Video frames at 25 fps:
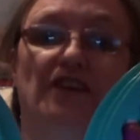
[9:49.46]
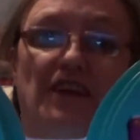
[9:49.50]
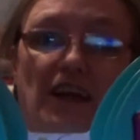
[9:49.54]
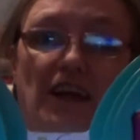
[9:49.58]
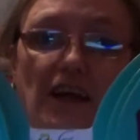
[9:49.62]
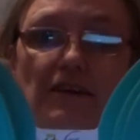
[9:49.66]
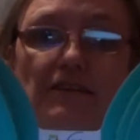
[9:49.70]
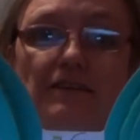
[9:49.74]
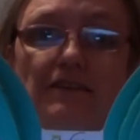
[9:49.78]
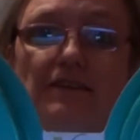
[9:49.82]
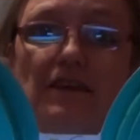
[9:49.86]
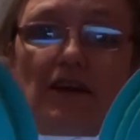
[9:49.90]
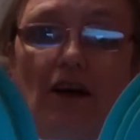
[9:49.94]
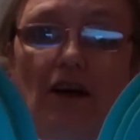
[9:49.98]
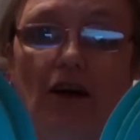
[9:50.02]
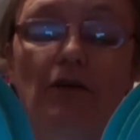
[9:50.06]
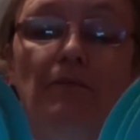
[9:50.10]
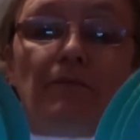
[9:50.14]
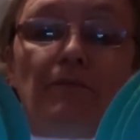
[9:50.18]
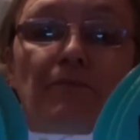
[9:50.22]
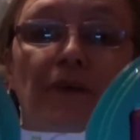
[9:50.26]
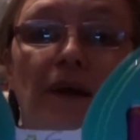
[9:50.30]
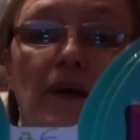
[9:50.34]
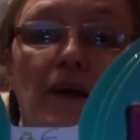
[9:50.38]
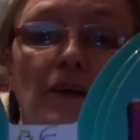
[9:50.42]
the case. They are.
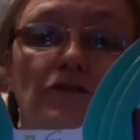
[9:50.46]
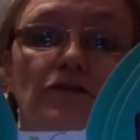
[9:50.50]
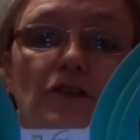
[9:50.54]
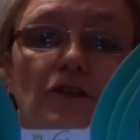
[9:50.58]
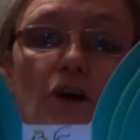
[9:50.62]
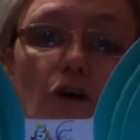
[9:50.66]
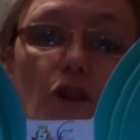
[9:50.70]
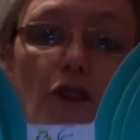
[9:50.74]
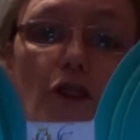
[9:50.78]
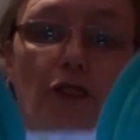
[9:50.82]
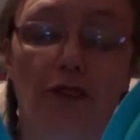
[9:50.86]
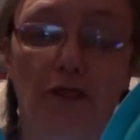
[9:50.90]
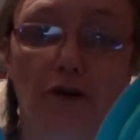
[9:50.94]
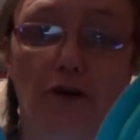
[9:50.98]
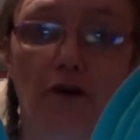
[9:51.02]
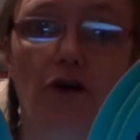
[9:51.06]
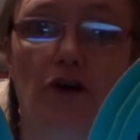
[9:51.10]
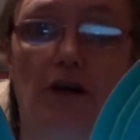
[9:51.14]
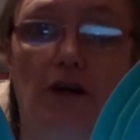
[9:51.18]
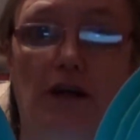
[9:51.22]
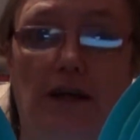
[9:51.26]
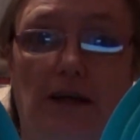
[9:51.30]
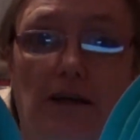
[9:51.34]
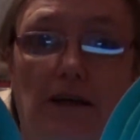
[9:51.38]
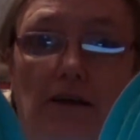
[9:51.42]
So
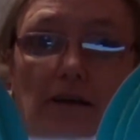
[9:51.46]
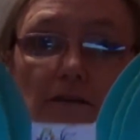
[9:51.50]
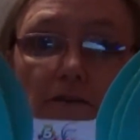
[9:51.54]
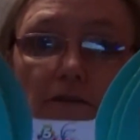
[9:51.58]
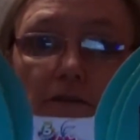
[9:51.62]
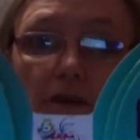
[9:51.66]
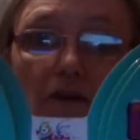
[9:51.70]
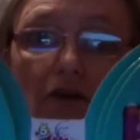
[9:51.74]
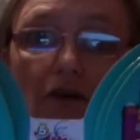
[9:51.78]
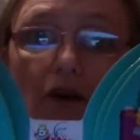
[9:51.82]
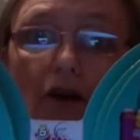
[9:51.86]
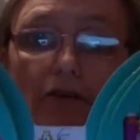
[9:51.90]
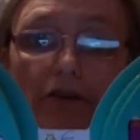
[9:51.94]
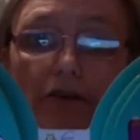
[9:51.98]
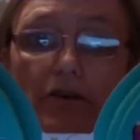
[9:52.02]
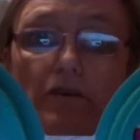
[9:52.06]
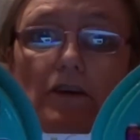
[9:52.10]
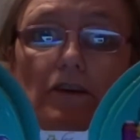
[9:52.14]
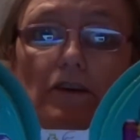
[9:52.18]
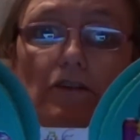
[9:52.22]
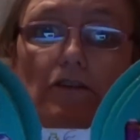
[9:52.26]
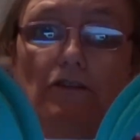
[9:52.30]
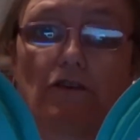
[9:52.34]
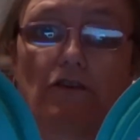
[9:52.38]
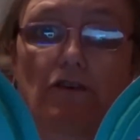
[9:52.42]
30. There are only
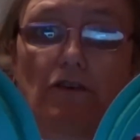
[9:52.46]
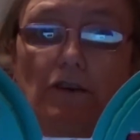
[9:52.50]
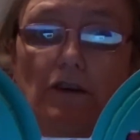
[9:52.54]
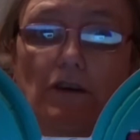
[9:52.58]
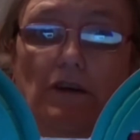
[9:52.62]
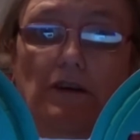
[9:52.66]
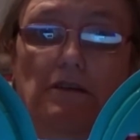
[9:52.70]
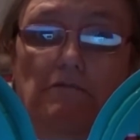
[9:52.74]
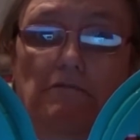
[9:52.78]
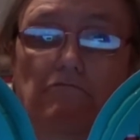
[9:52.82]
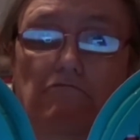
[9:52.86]
30